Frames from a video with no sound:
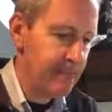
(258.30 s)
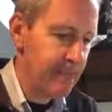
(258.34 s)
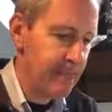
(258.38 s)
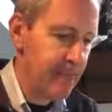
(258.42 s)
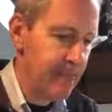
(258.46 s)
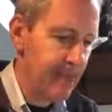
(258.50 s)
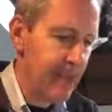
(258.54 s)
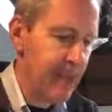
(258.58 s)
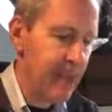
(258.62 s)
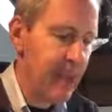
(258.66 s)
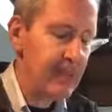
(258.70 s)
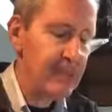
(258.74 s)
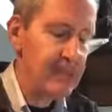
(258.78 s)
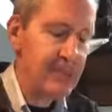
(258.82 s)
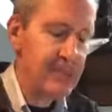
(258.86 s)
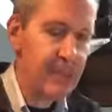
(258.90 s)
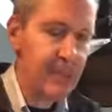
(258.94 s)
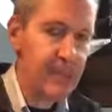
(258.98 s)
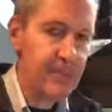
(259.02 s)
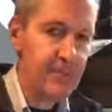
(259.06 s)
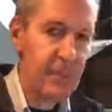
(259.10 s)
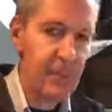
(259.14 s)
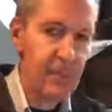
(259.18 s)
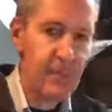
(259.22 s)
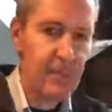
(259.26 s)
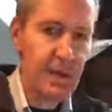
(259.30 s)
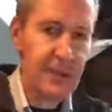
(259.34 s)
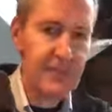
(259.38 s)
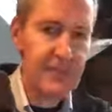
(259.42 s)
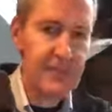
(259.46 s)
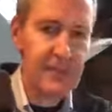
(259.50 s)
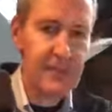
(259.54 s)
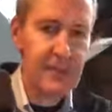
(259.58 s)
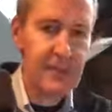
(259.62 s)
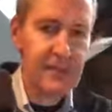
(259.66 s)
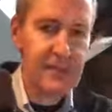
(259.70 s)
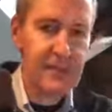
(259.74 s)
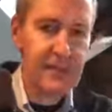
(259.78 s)
I happen to know my wife
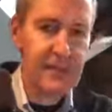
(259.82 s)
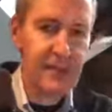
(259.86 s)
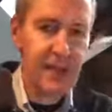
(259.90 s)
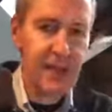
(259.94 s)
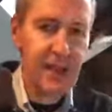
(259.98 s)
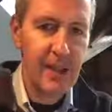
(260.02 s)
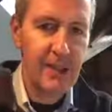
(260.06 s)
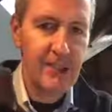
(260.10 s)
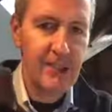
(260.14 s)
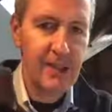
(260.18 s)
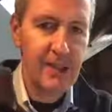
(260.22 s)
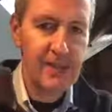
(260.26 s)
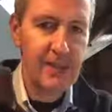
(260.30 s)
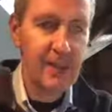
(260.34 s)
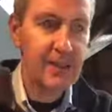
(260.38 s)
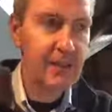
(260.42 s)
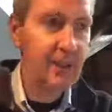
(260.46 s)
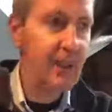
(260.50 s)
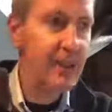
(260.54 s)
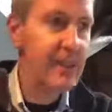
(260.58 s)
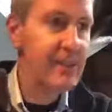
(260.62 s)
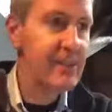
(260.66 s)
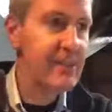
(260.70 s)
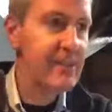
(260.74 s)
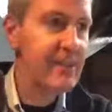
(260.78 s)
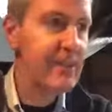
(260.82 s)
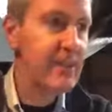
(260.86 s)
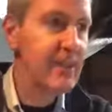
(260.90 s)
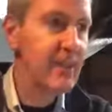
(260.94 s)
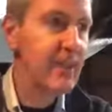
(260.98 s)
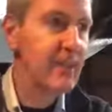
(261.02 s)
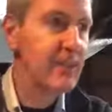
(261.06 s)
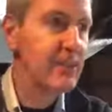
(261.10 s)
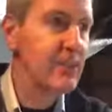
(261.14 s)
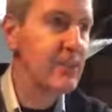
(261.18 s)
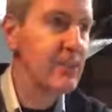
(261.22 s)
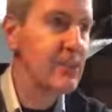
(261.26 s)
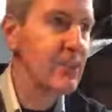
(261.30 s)
has just got home because I've got this thing
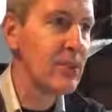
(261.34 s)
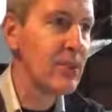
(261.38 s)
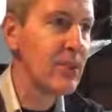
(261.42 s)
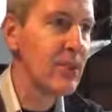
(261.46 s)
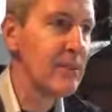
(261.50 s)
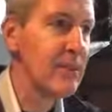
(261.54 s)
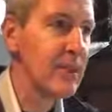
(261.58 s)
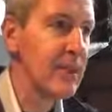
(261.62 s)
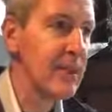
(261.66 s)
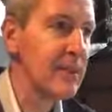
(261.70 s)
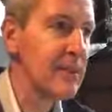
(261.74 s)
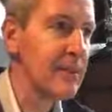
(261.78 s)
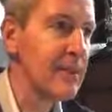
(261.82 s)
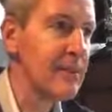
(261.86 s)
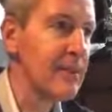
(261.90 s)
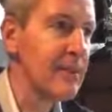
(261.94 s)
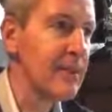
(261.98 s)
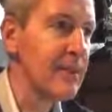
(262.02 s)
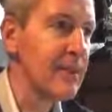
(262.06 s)
on the doorbell